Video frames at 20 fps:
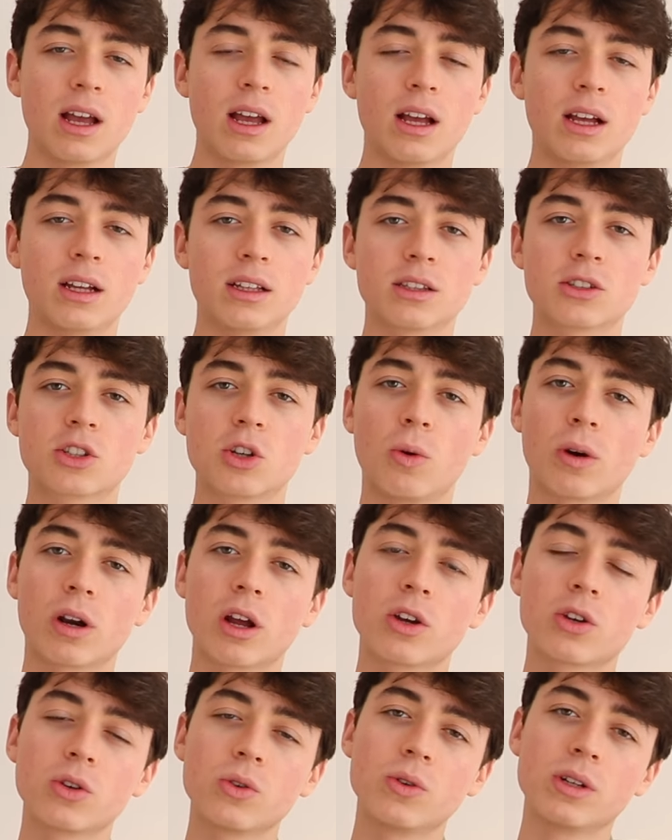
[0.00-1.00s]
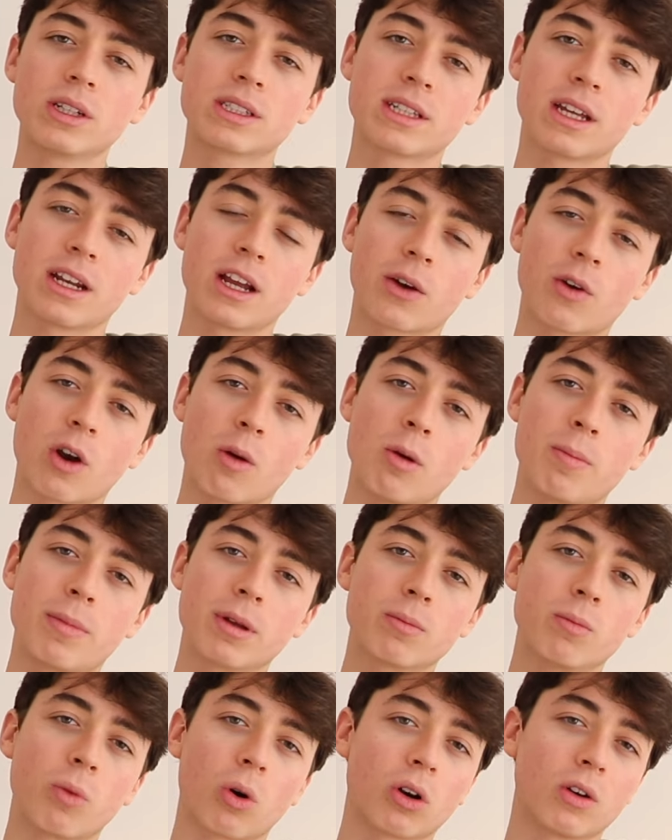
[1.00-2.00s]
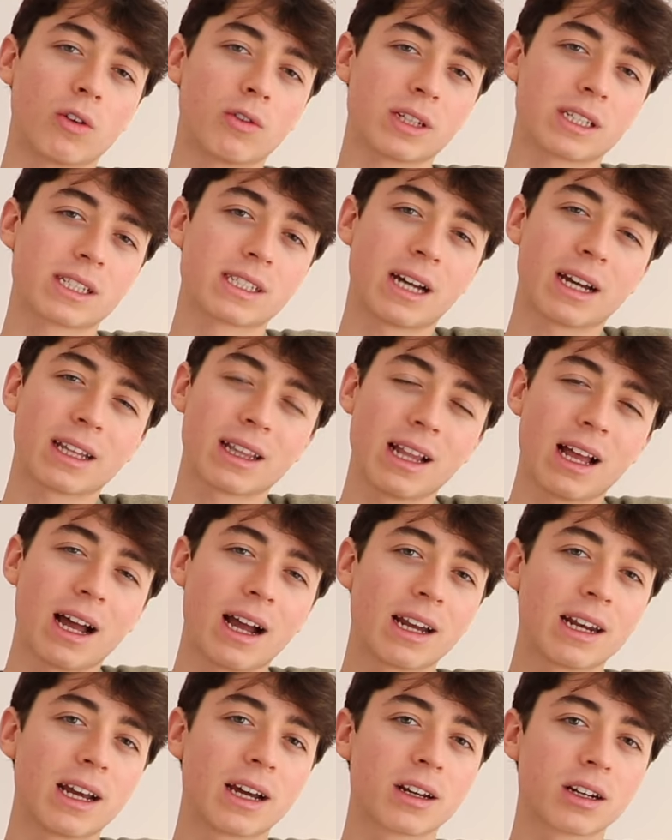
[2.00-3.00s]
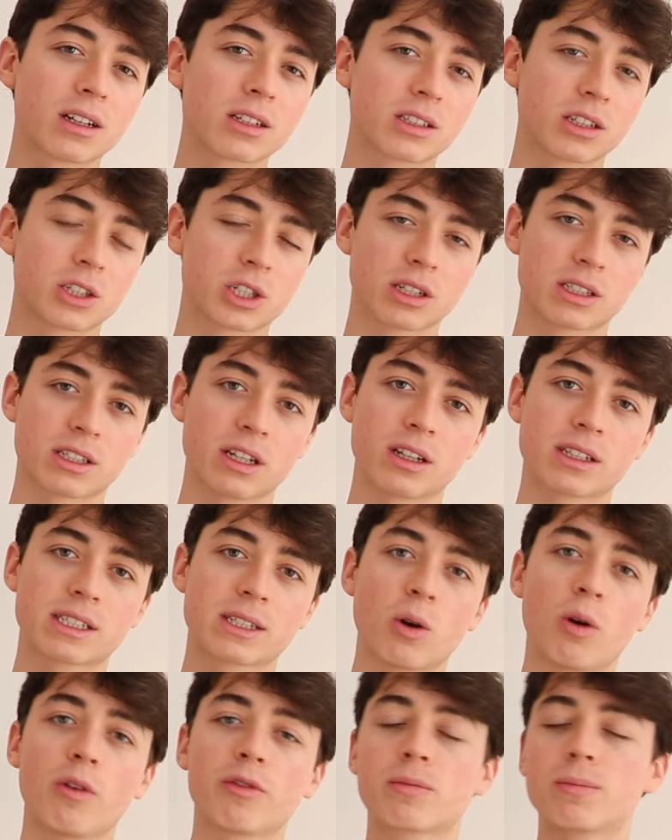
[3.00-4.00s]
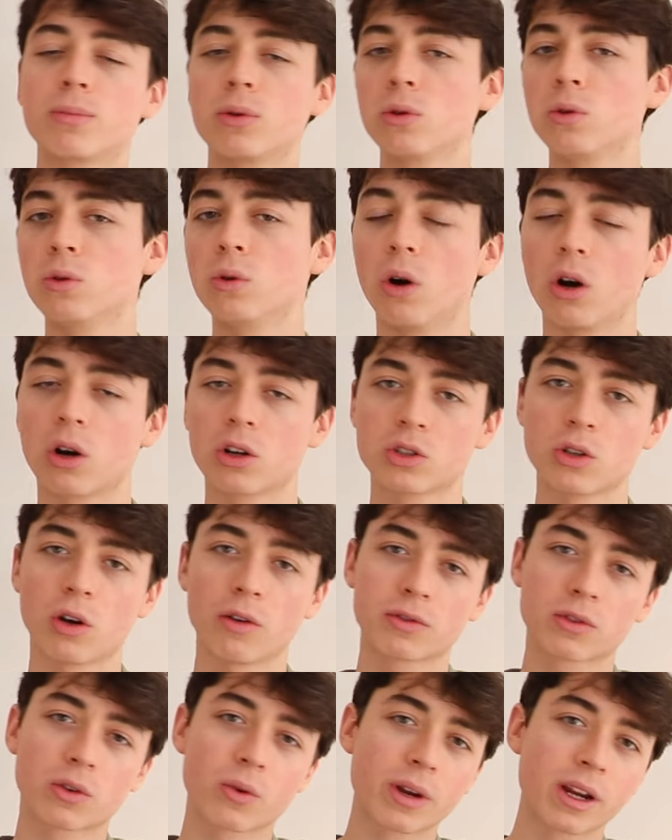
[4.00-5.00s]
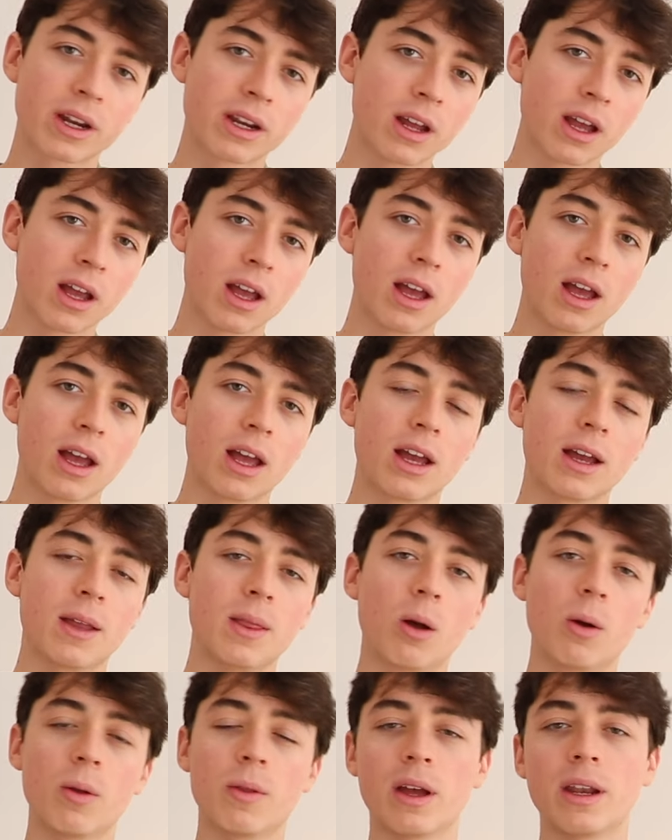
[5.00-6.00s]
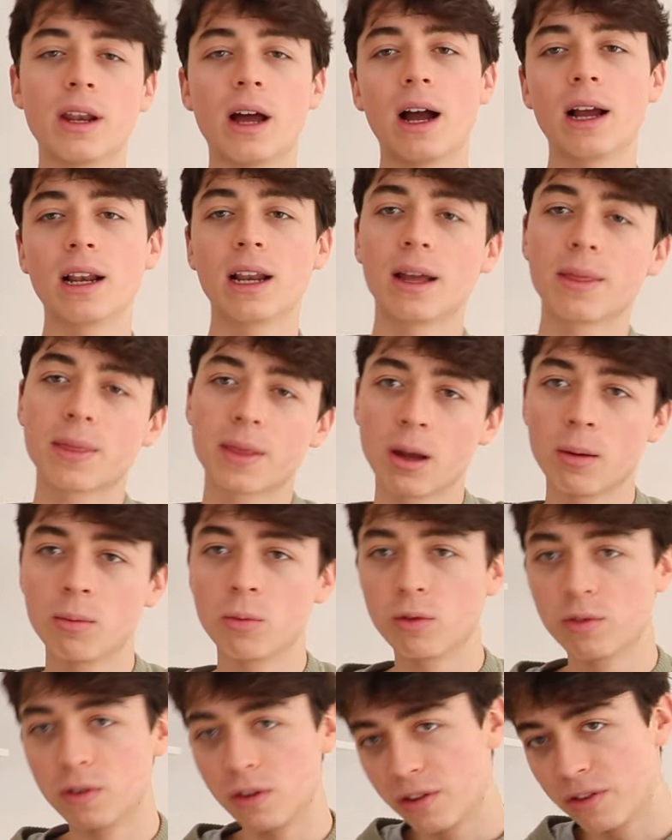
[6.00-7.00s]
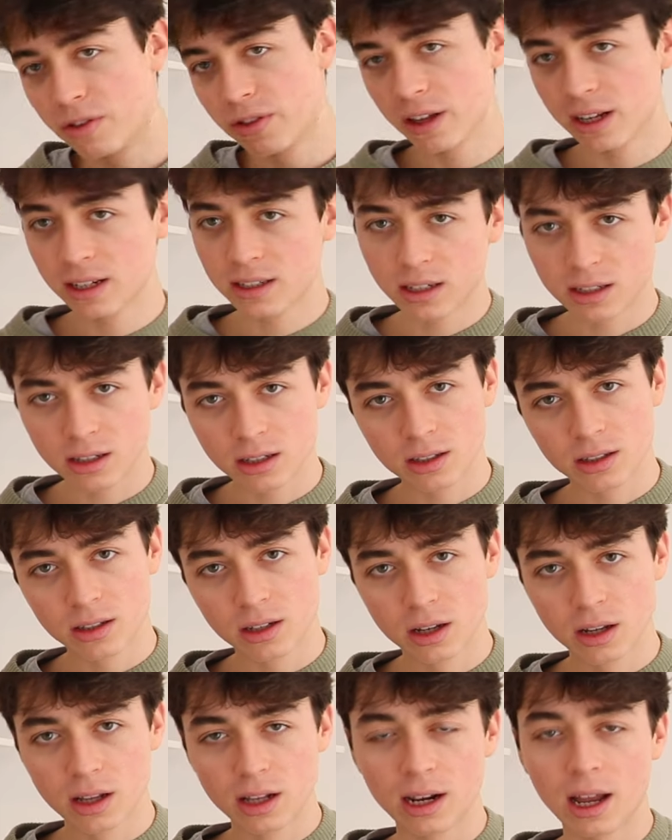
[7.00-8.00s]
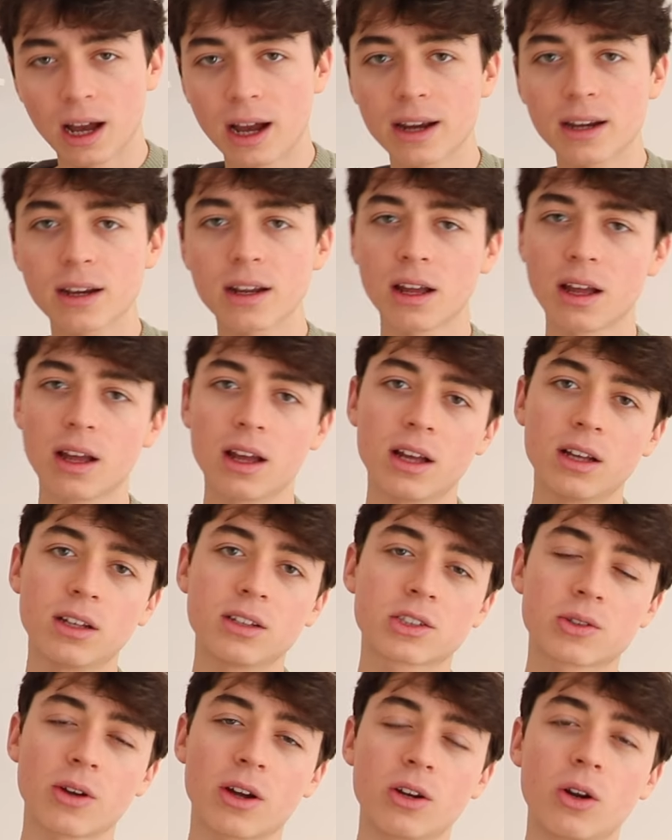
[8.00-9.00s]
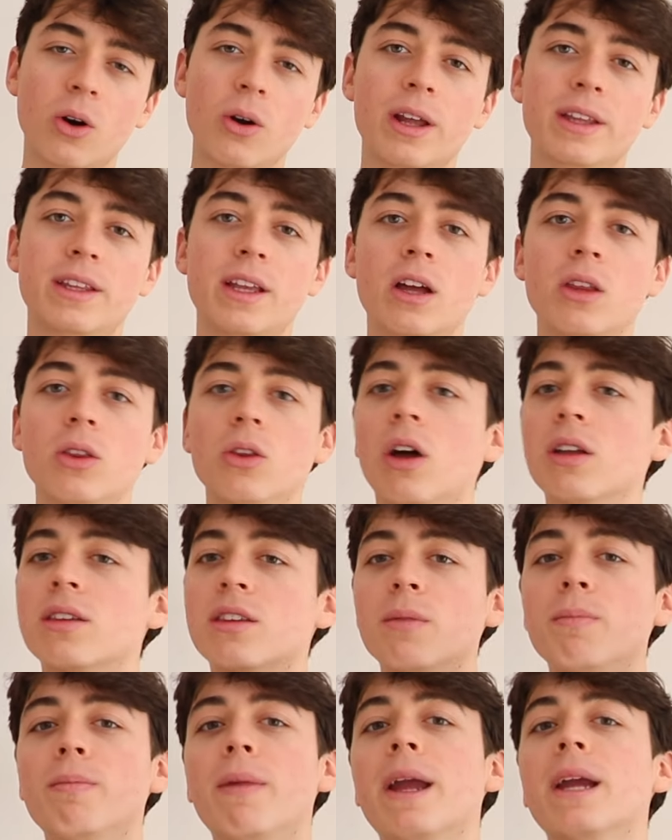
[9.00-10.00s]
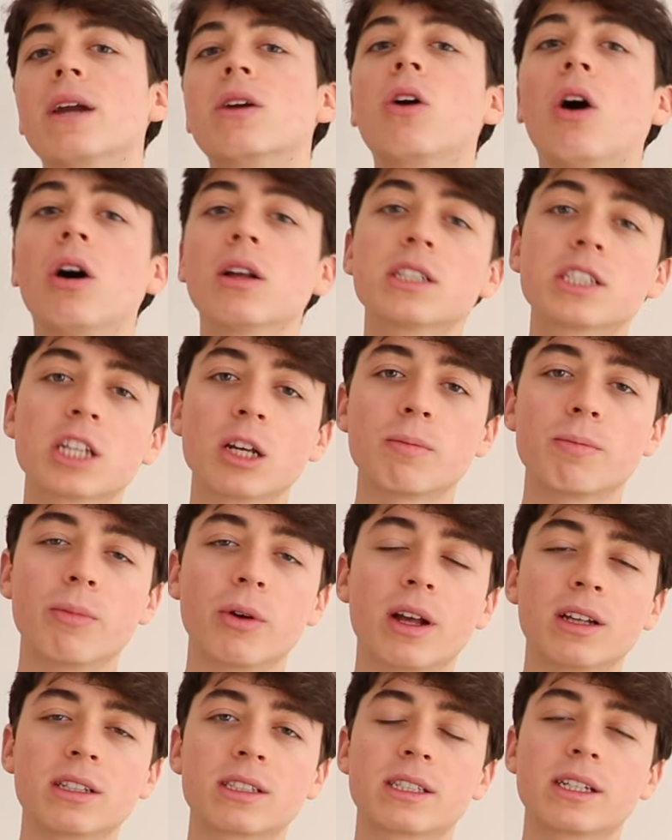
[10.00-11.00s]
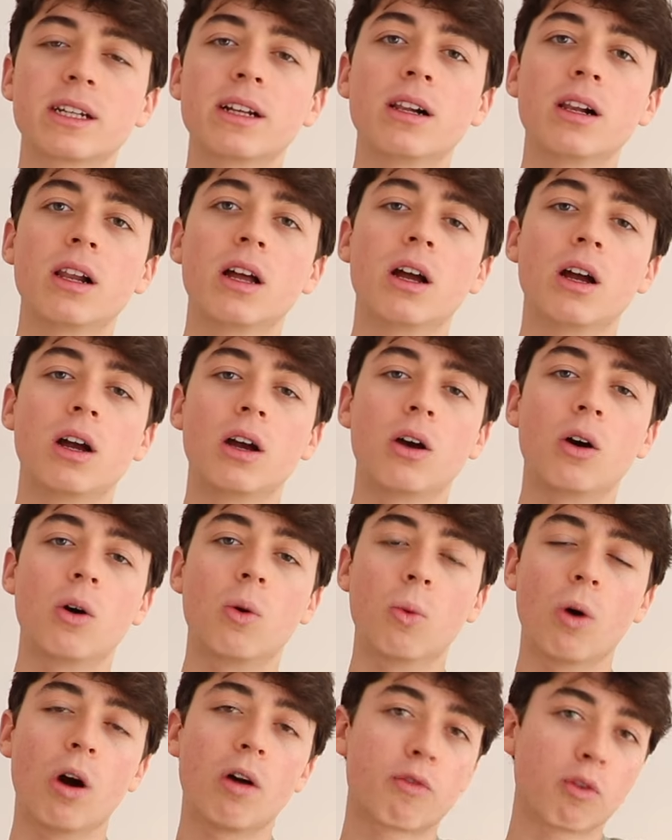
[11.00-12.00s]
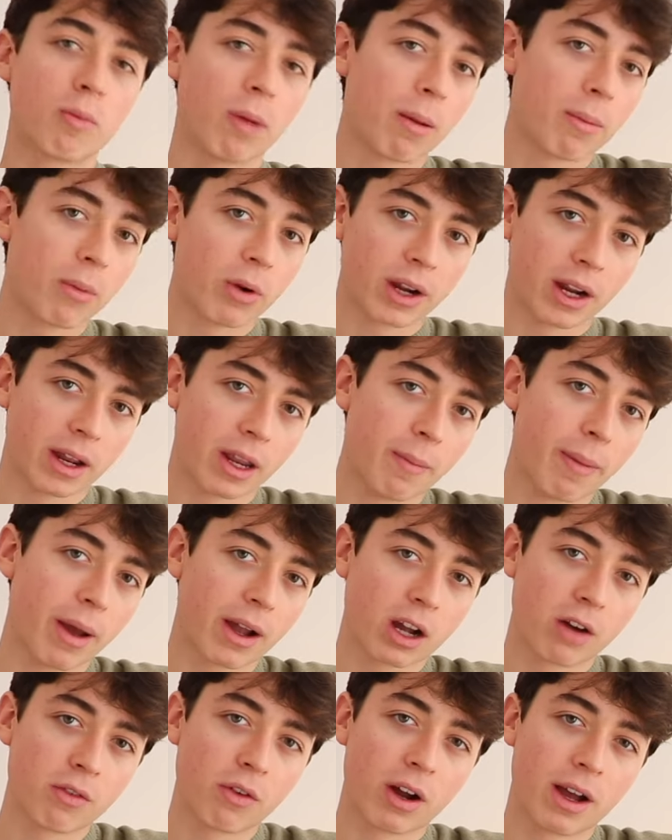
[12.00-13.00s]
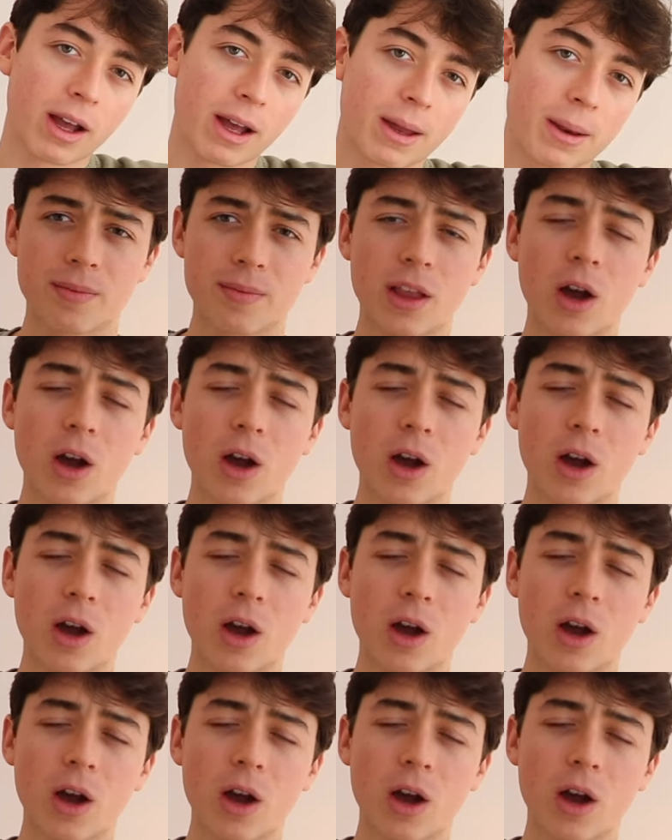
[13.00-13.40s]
And so what I do is that I grab a bit more of a subtle highlighter, such as a soft blue or soft green, and I will then highlight them with a thin line. So I know that they are not the main concept but are still worth remembering in the back of our head.